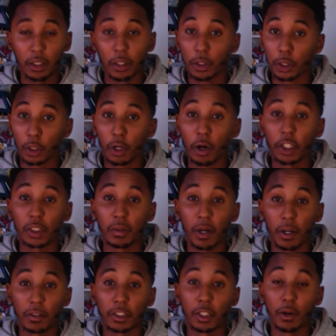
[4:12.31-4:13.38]
there's a large
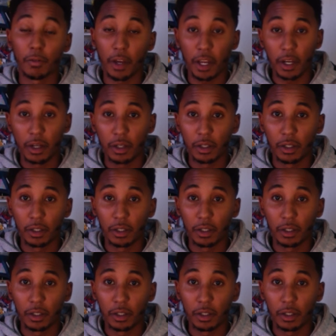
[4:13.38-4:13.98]
amount of self-hate,